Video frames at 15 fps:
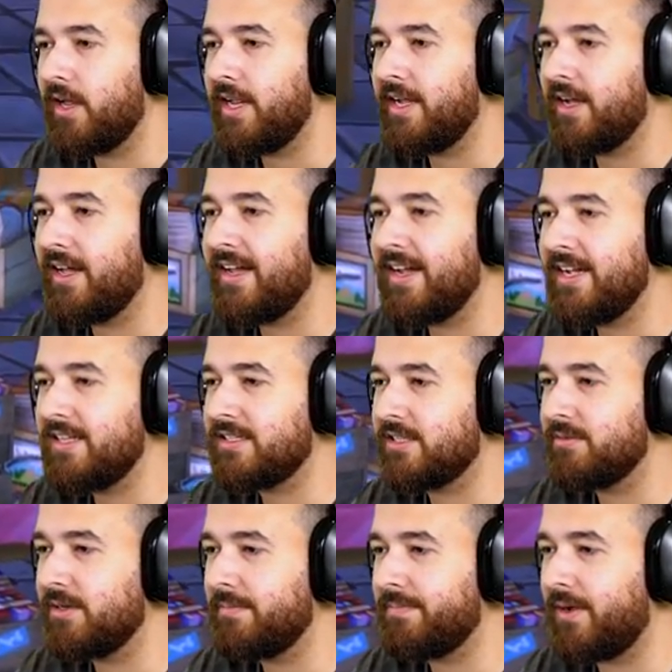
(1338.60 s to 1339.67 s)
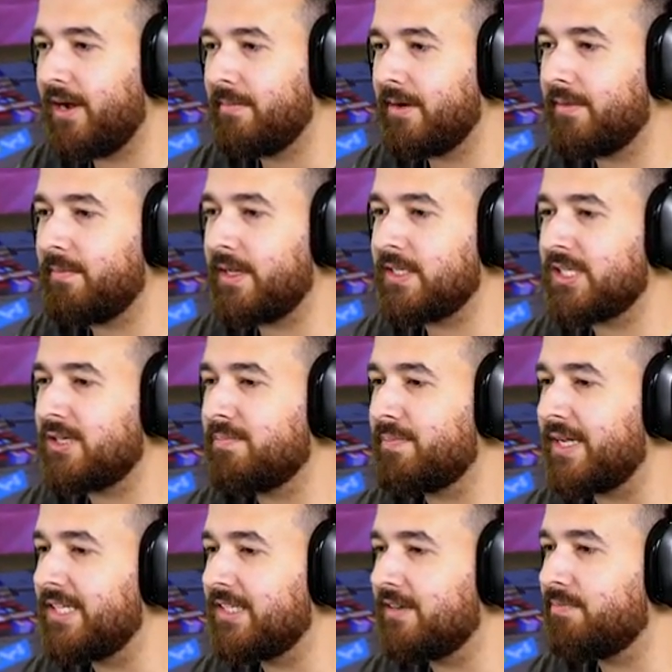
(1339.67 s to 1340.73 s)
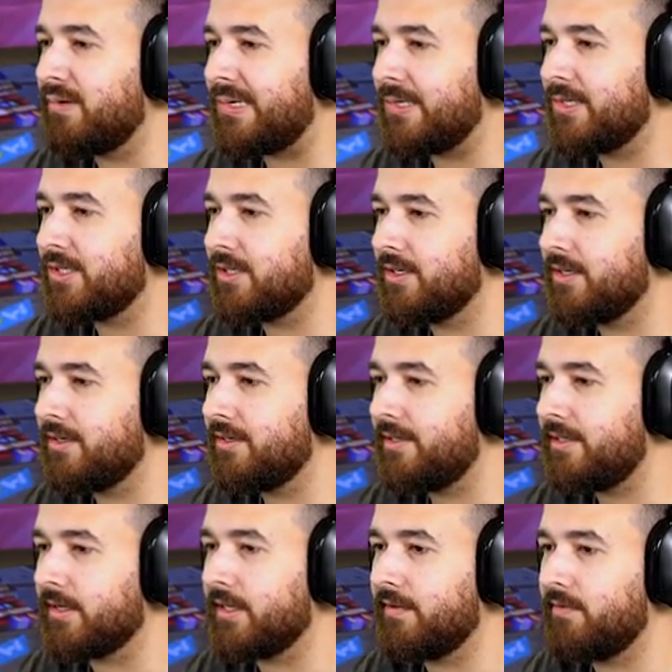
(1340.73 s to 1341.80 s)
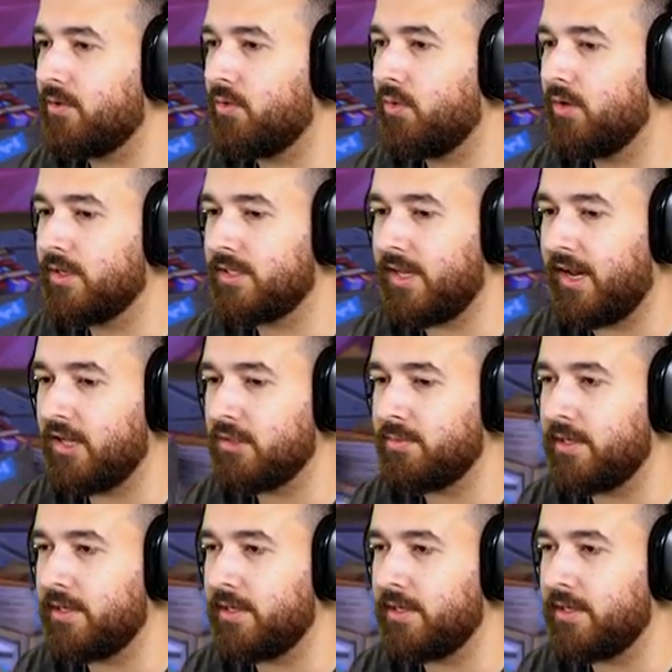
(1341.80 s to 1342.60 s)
Hi, guys. Do you want to buy my expensive potion? I give you all a sales